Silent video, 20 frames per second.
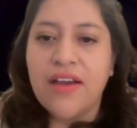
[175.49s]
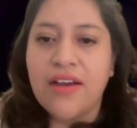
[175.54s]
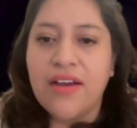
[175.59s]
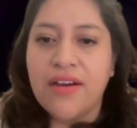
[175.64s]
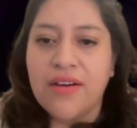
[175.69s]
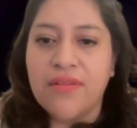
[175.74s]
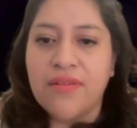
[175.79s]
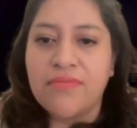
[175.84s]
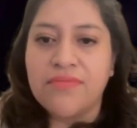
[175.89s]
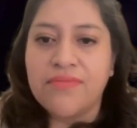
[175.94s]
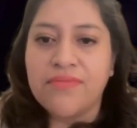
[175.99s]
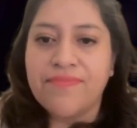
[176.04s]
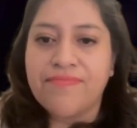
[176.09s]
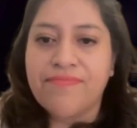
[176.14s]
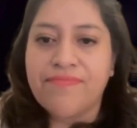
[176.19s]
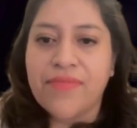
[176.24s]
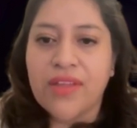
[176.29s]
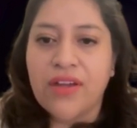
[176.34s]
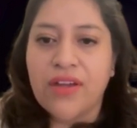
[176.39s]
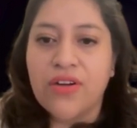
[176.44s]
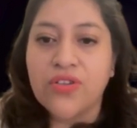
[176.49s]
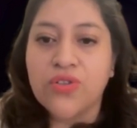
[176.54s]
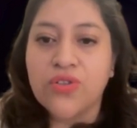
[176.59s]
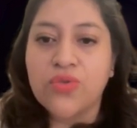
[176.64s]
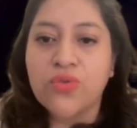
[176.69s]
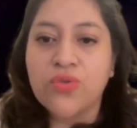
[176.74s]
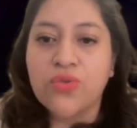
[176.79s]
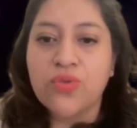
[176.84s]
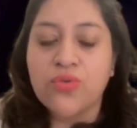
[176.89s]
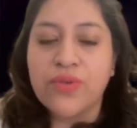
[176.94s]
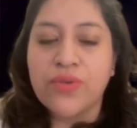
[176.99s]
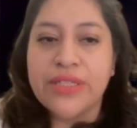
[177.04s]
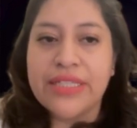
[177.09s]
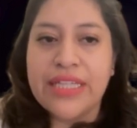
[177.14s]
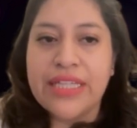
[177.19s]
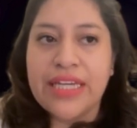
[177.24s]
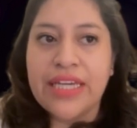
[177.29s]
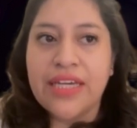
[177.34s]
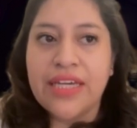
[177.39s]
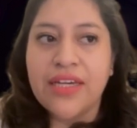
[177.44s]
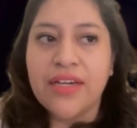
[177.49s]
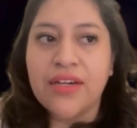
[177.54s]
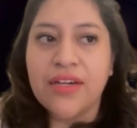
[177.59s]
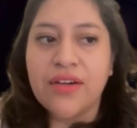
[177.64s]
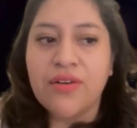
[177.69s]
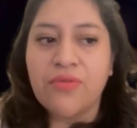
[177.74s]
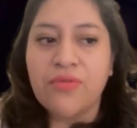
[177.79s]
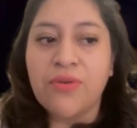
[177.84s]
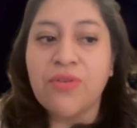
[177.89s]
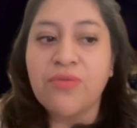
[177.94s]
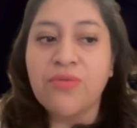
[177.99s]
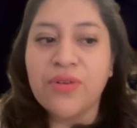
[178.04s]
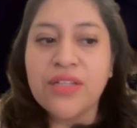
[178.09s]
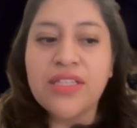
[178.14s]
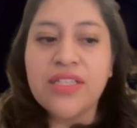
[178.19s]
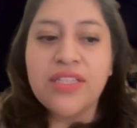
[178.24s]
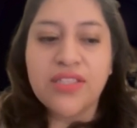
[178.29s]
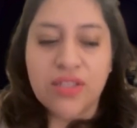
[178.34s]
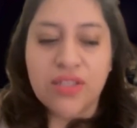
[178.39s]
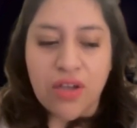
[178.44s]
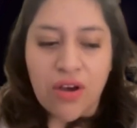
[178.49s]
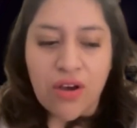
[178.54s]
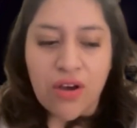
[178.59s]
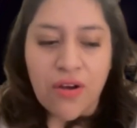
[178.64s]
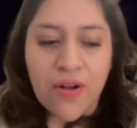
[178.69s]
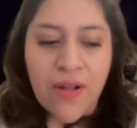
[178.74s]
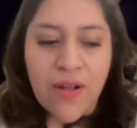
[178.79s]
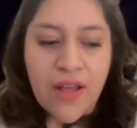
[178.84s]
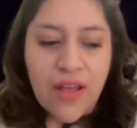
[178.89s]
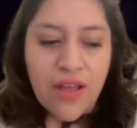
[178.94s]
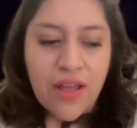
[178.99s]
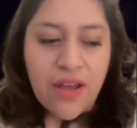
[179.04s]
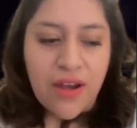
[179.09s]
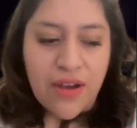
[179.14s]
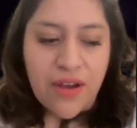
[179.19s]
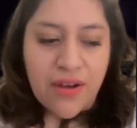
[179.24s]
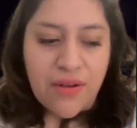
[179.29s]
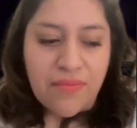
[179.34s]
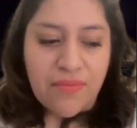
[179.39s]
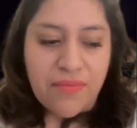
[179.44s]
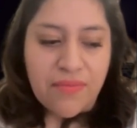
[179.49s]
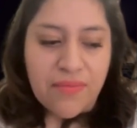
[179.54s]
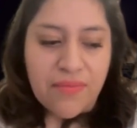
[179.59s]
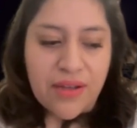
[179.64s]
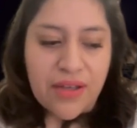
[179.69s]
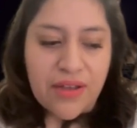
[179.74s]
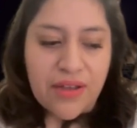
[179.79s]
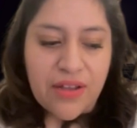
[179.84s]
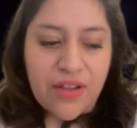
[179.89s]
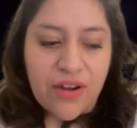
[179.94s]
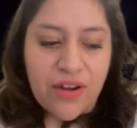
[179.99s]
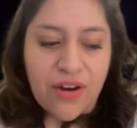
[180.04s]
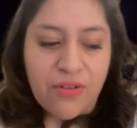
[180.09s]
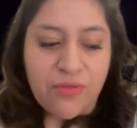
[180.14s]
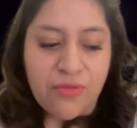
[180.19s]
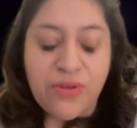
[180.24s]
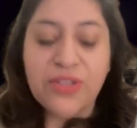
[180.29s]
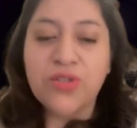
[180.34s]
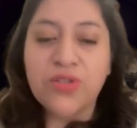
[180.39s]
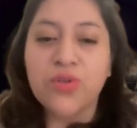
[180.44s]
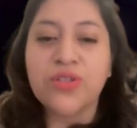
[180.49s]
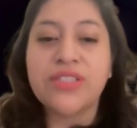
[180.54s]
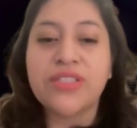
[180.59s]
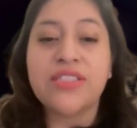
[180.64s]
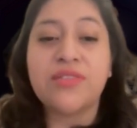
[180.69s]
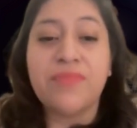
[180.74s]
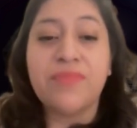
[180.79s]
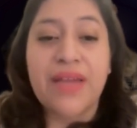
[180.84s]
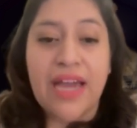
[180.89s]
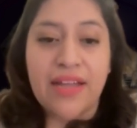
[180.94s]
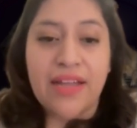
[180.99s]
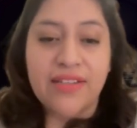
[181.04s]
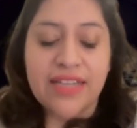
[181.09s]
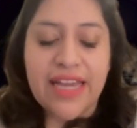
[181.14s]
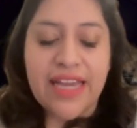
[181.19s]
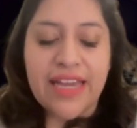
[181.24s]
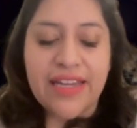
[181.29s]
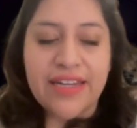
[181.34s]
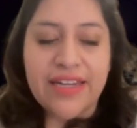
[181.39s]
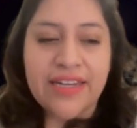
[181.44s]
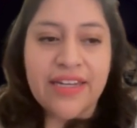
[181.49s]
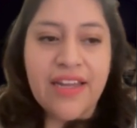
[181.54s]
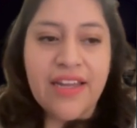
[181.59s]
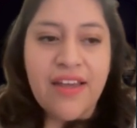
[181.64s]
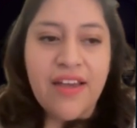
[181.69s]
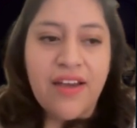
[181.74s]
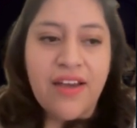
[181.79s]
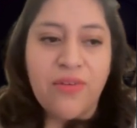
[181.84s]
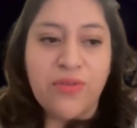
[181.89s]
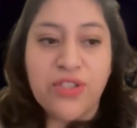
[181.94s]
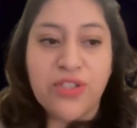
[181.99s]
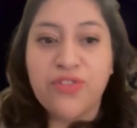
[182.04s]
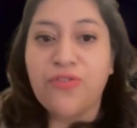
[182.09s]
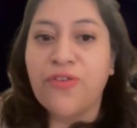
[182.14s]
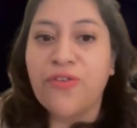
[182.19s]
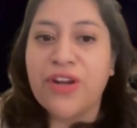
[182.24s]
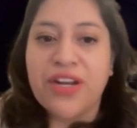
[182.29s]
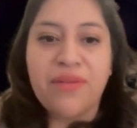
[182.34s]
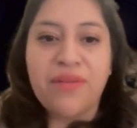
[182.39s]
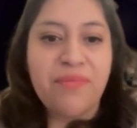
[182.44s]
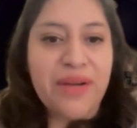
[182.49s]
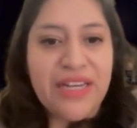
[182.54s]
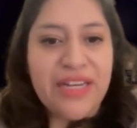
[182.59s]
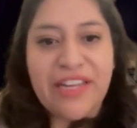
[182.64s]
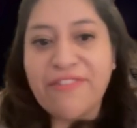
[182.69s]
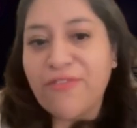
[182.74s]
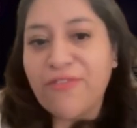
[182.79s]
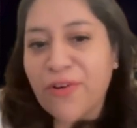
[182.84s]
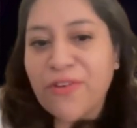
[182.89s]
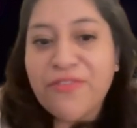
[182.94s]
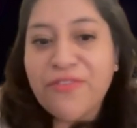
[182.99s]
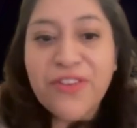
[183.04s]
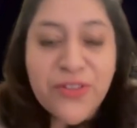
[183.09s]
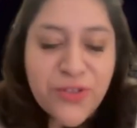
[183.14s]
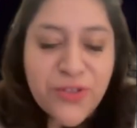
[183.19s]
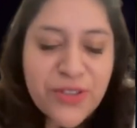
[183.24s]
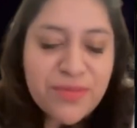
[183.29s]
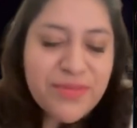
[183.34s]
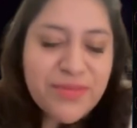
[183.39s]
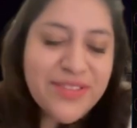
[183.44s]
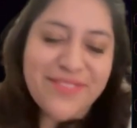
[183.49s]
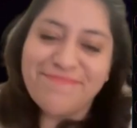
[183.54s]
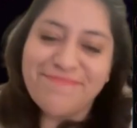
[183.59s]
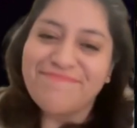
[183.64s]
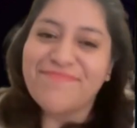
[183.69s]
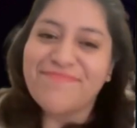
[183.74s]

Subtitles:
Our school we really saw um, our resources be allocated, which freed up money for field trips.